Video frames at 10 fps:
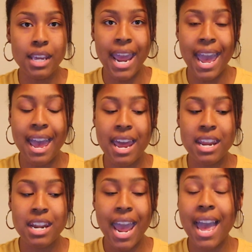they
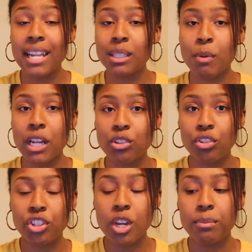had an ad
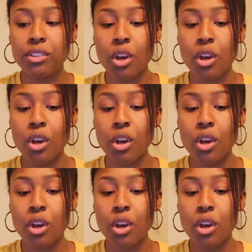sponsorship.